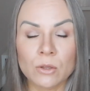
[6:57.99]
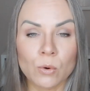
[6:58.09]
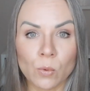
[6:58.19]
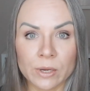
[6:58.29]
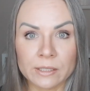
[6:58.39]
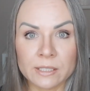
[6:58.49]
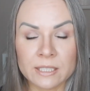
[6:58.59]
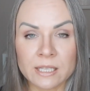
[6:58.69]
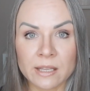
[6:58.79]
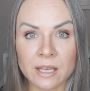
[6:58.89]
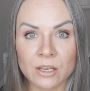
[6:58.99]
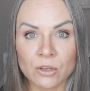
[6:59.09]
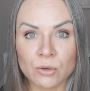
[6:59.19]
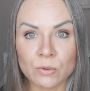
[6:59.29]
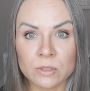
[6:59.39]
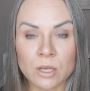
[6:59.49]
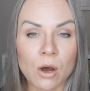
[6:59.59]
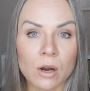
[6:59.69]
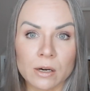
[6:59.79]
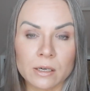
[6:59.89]
the oils that they use
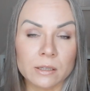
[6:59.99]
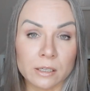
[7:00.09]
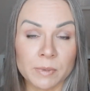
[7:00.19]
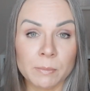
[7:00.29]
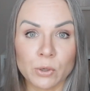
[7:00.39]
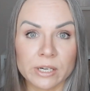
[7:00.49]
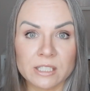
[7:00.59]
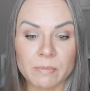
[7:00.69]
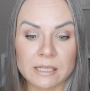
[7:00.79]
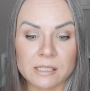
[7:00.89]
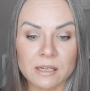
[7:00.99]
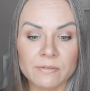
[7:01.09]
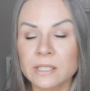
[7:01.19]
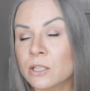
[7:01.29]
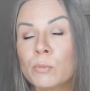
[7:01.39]
are a little bit more expensive.